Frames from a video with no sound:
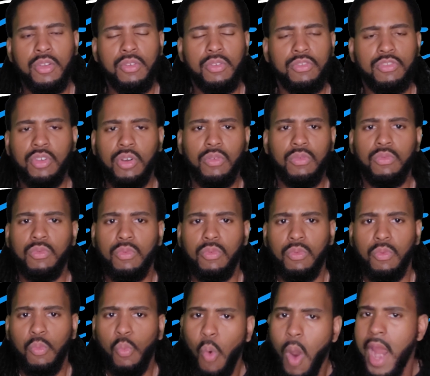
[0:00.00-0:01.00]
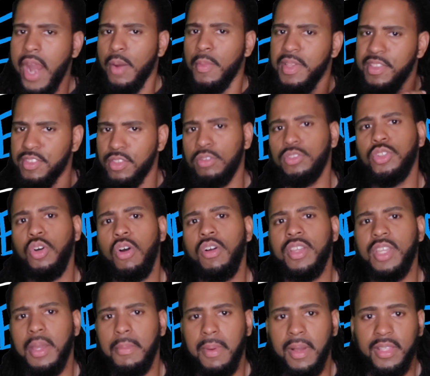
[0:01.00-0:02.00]
So why are we still
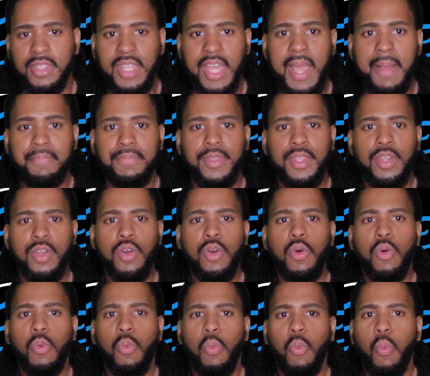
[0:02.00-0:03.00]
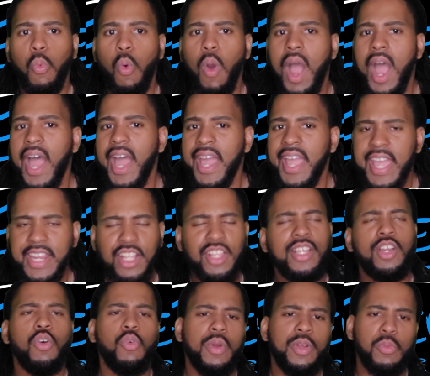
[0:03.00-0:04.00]
talking about that? Why? And they're like,
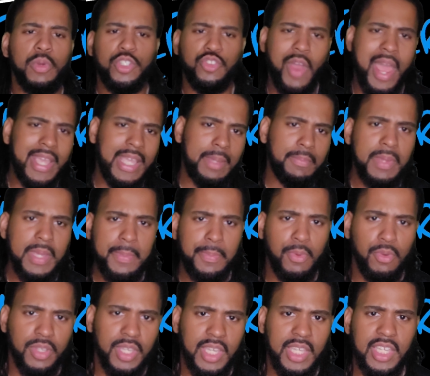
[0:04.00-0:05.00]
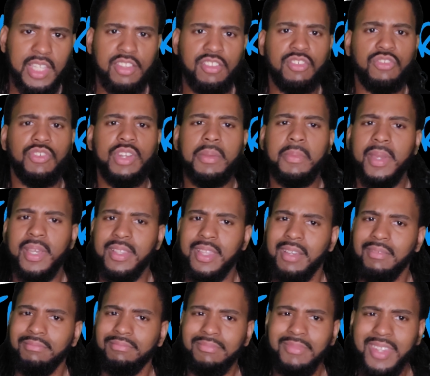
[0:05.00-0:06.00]
oh, we're dragging people kicking and screaming. It's
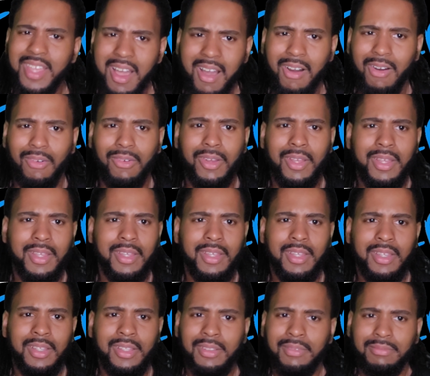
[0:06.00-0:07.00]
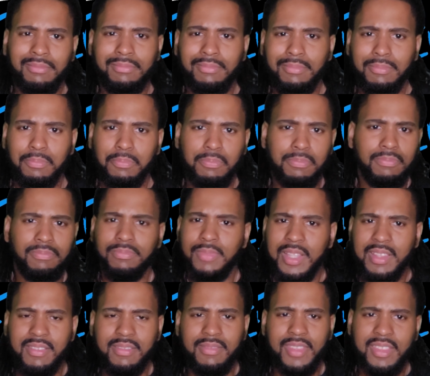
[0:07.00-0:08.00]
like, no,
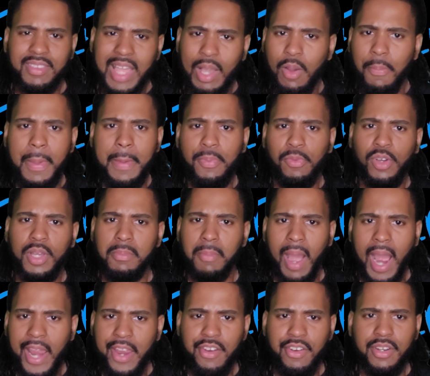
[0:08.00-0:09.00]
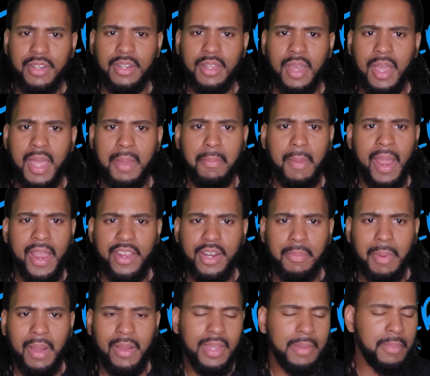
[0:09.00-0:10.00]
that's not what people admired
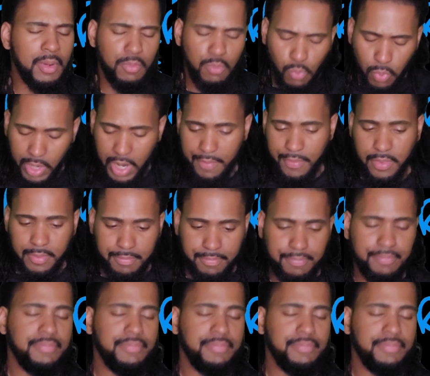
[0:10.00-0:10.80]
about him, but whatever.